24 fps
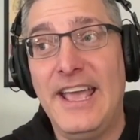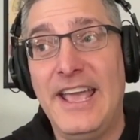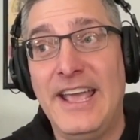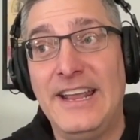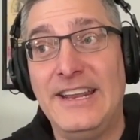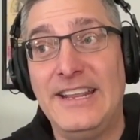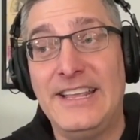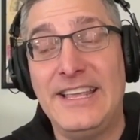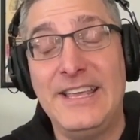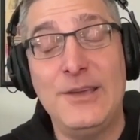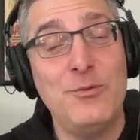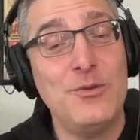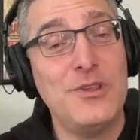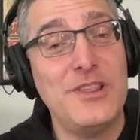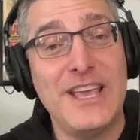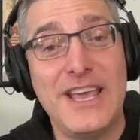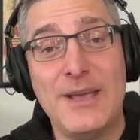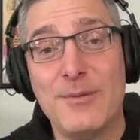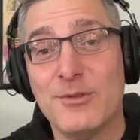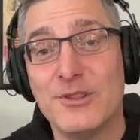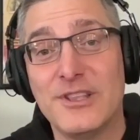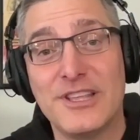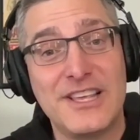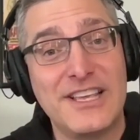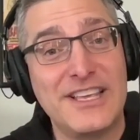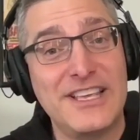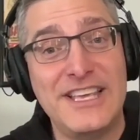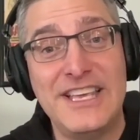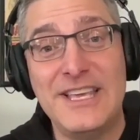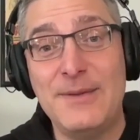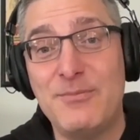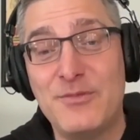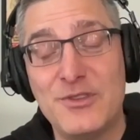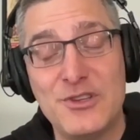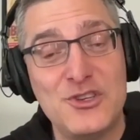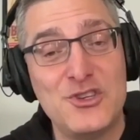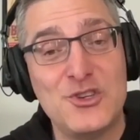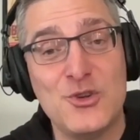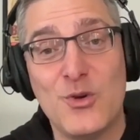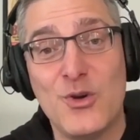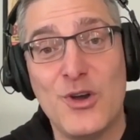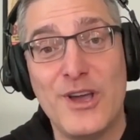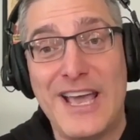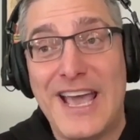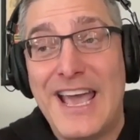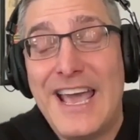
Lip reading: And he was able to keep the joy.